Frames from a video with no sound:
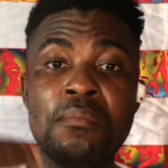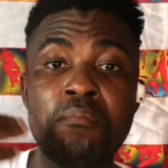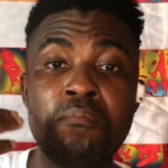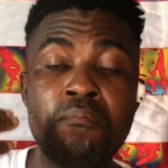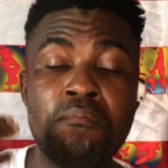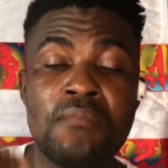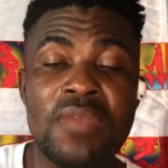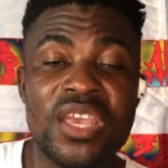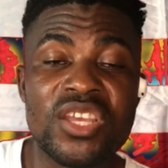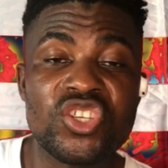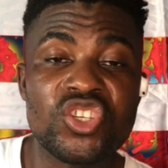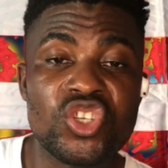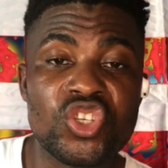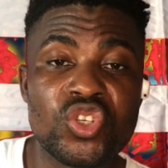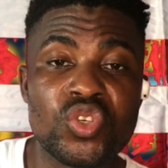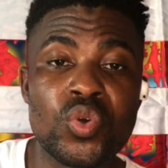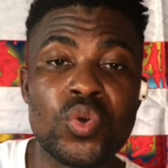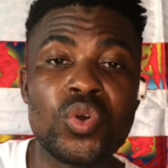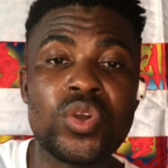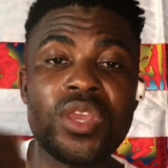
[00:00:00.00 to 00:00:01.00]
make
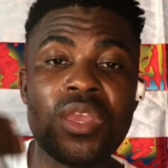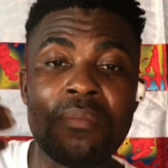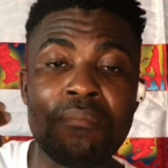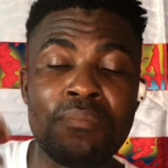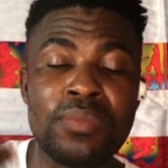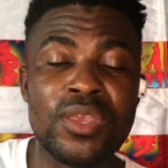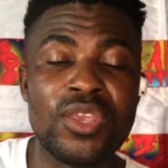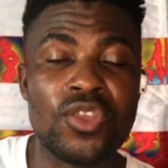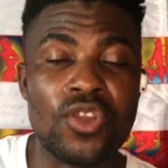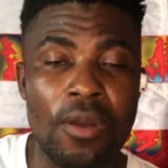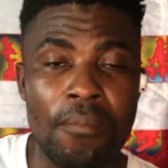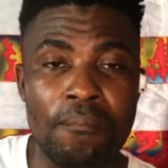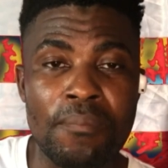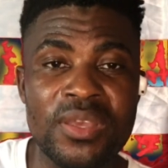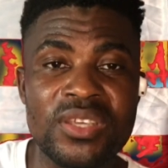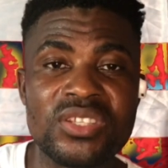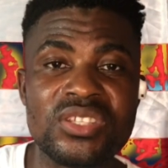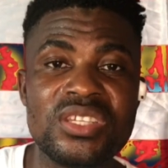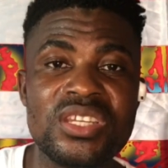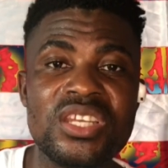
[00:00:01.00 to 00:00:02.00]
sure it be your
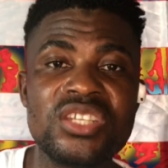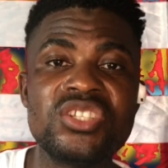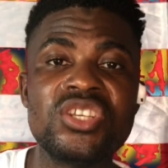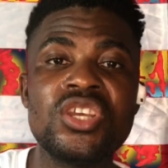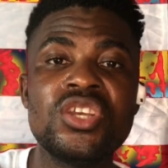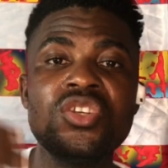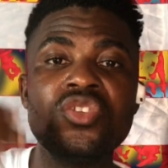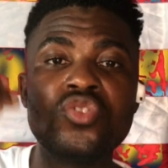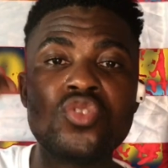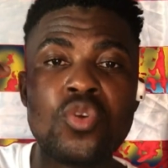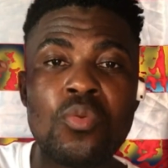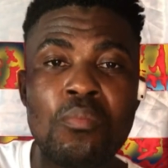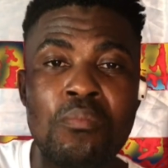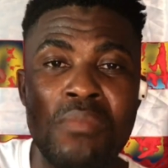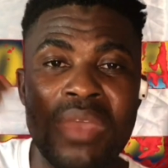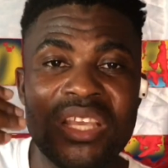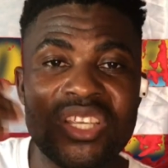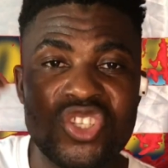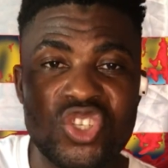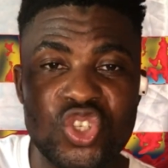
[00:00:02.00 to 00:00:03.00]
business to
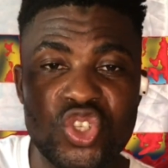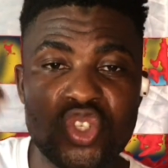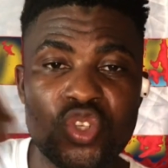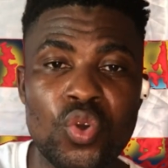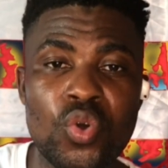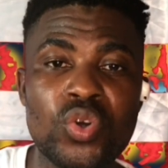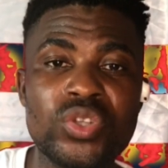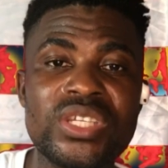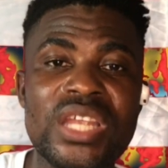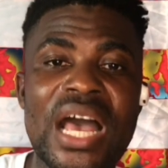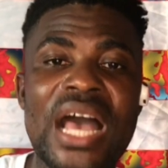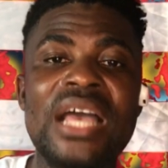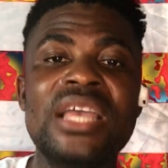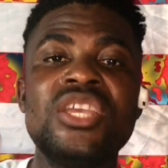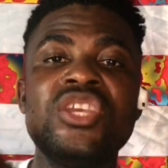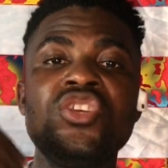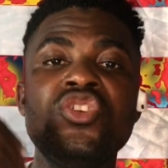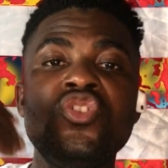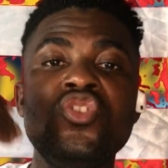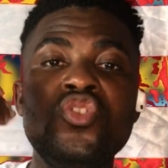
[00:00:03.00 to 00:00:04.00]
make sure that
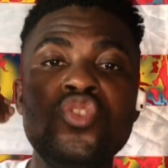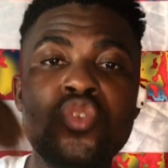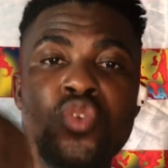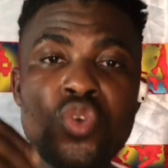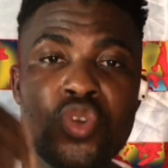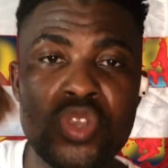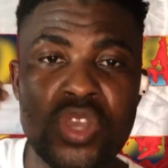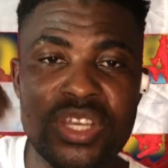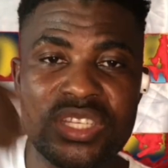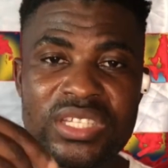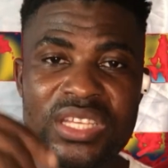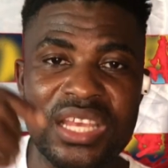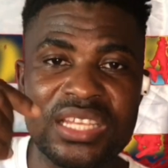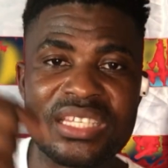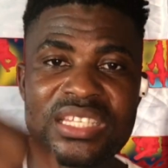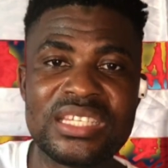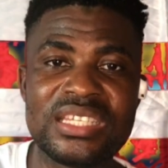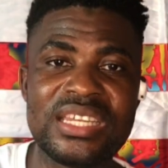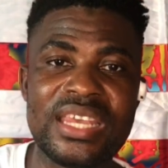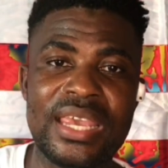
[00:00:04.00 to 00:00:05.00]
you yourself
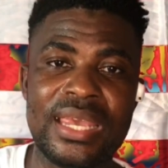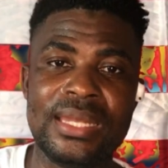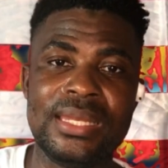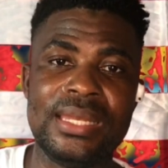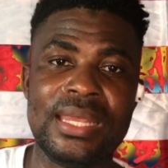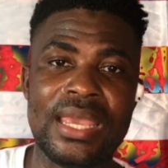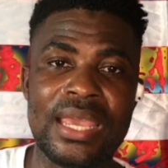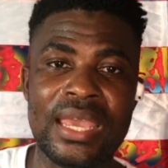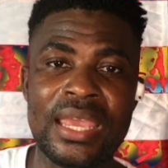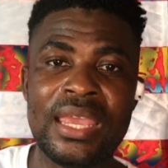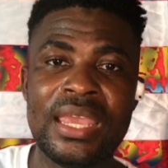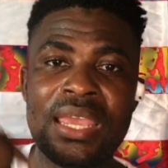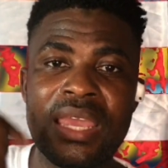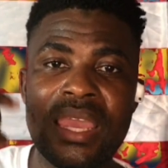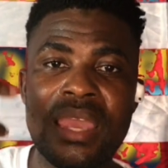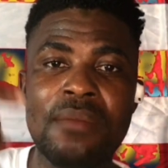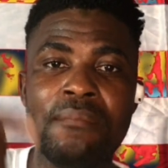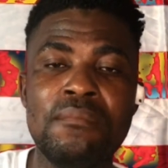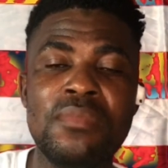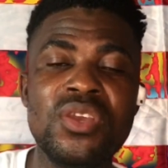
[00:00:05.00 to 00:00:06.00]
stand there
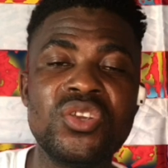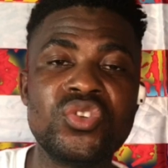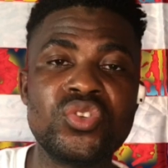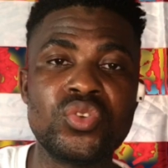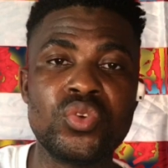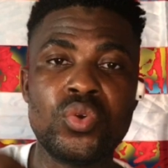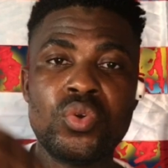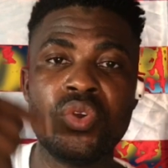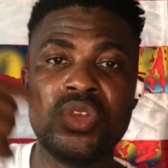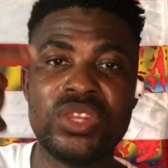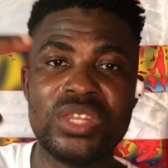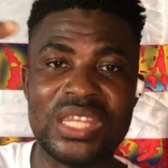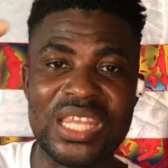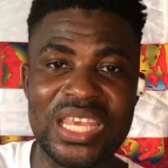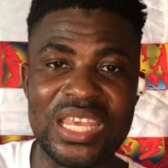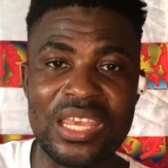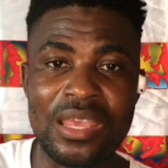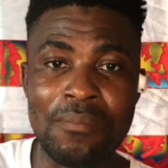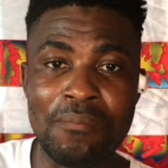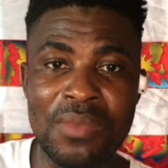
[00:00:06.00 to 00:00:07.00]
and make sure
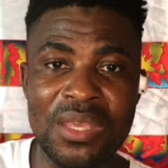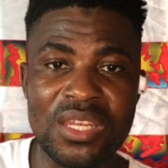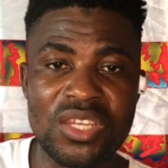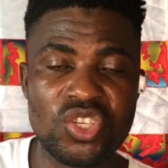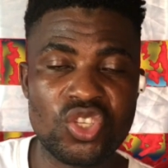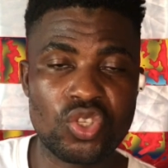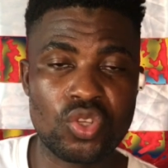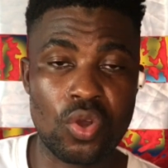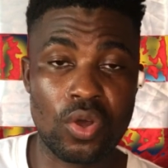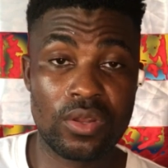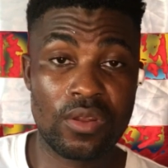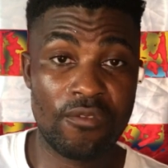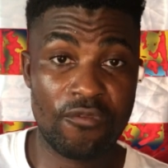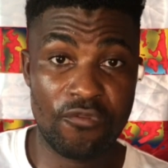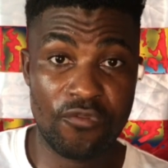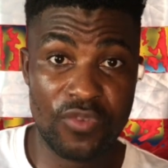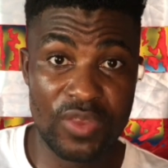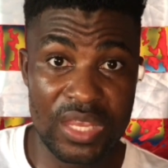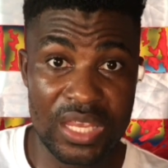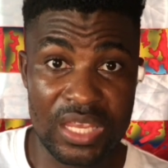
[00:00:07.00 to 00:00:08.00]
they administer the
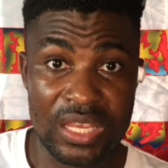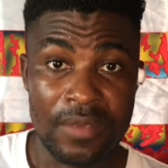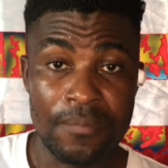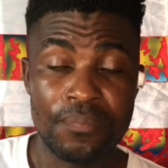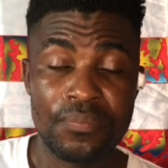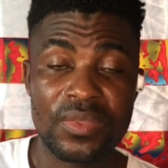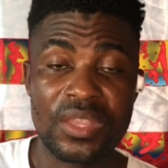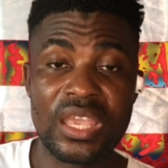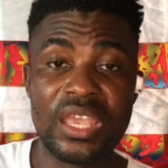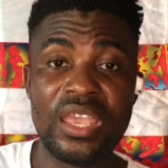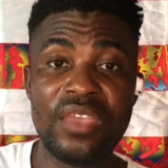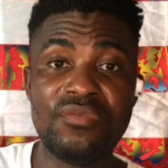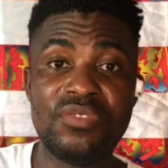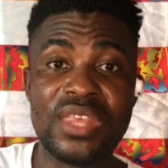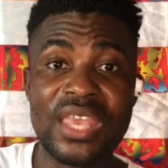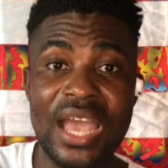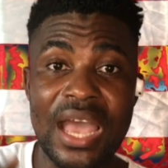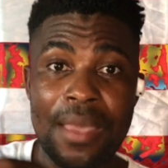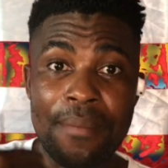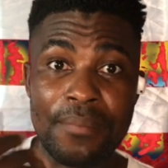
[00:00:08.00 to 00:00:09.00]
feed. If
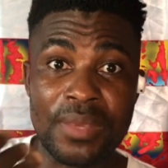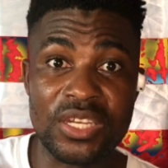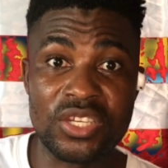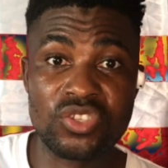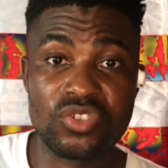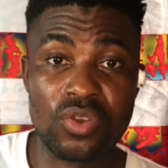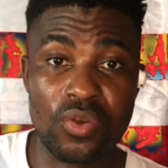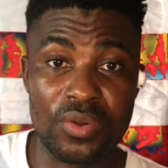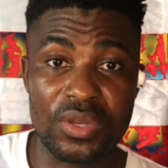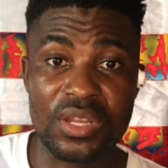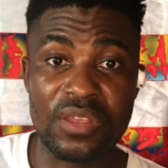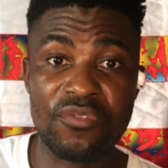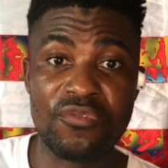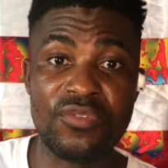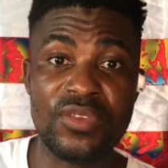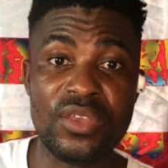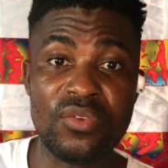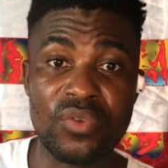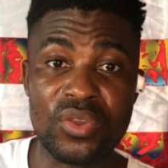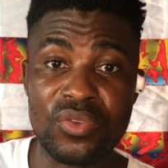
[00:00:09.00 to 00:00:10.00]
they are administering the
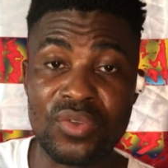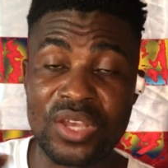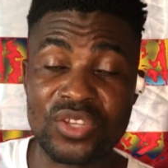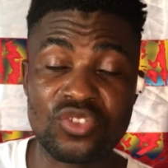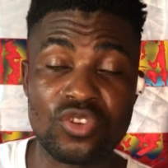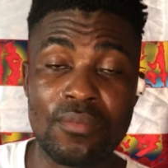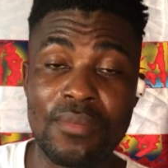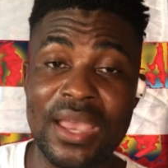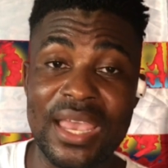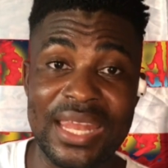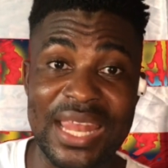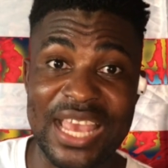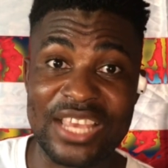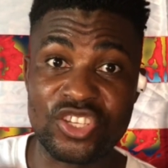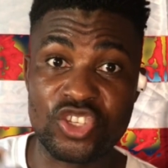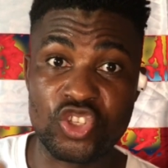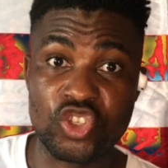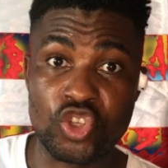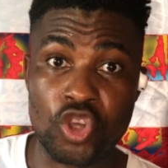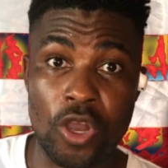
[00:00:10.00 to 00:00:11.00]
feed when you are somebody that
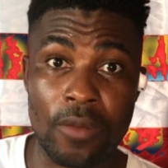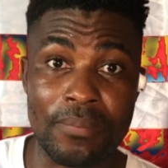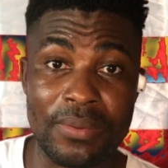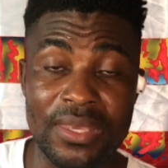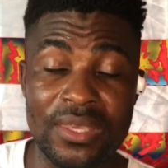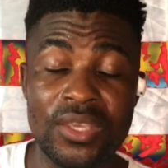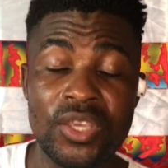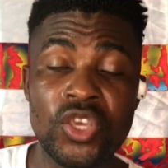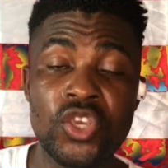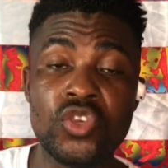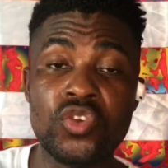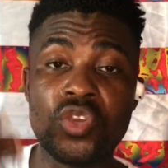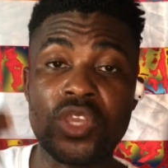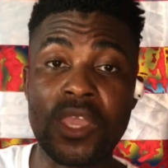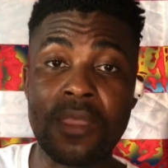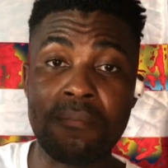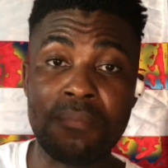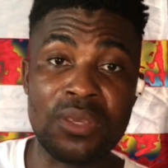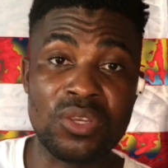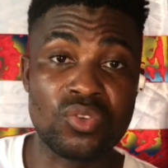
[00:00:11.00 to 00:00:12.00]
is jobbing, you
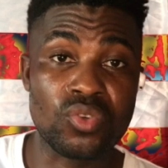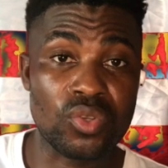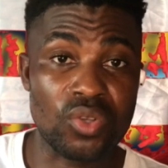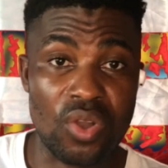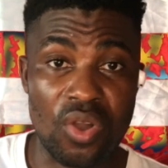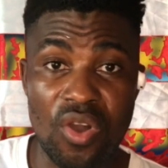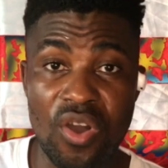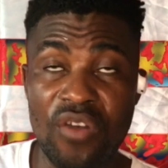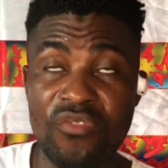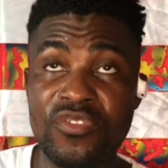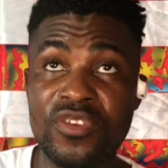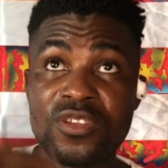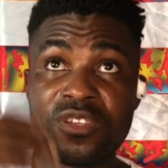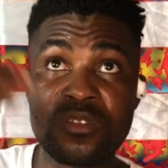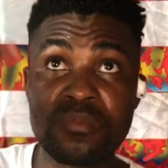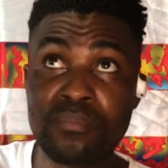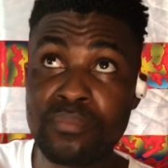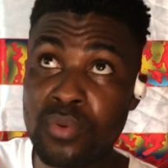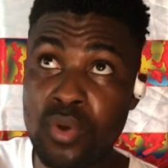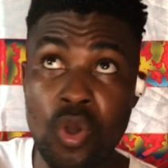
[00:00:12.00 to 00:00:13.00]
can be to your office,
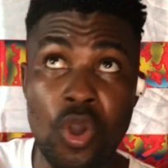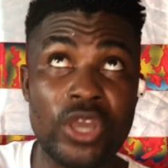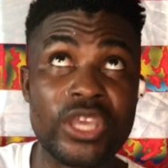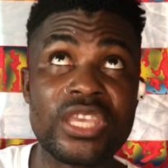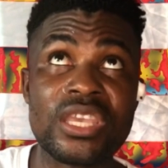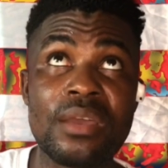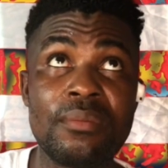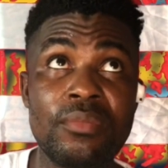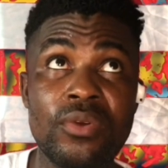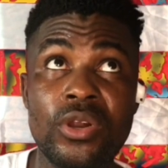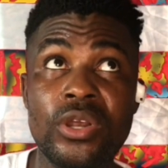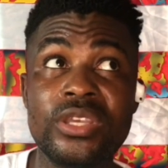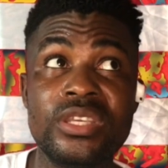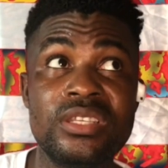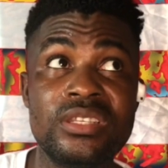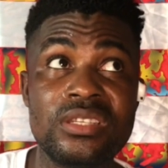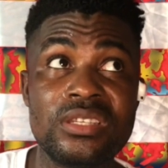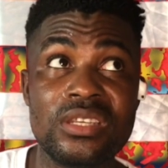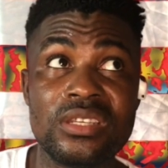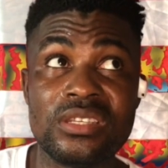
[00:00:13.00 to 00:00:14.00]
put a camera
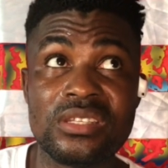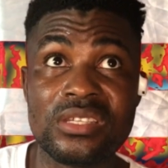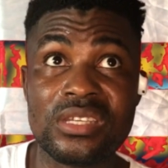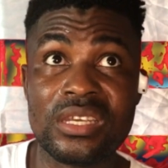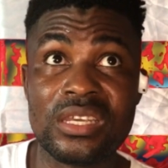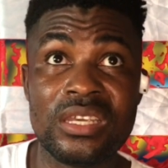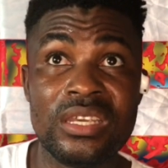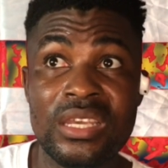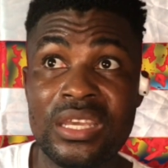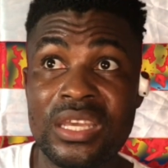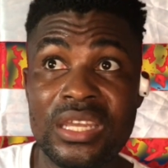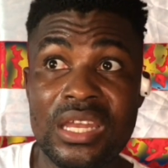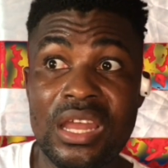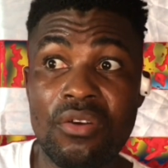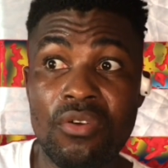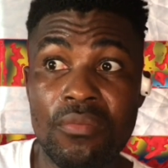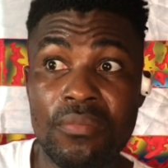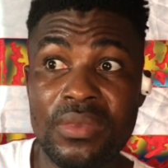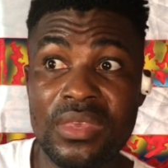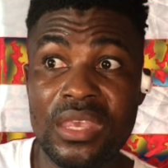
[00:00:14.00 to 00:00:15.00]
in system that
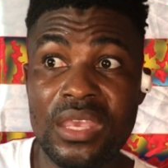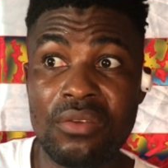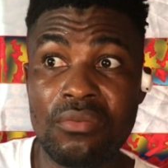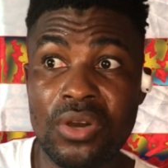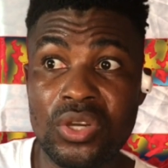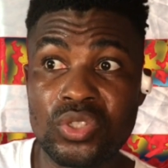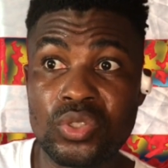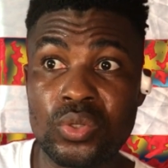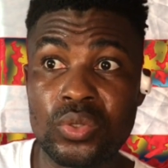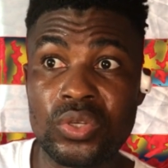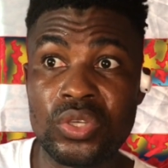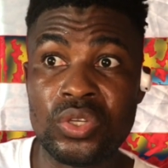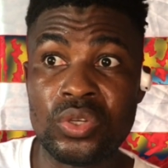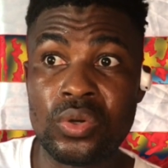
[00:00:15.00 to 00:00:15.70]
will be able to,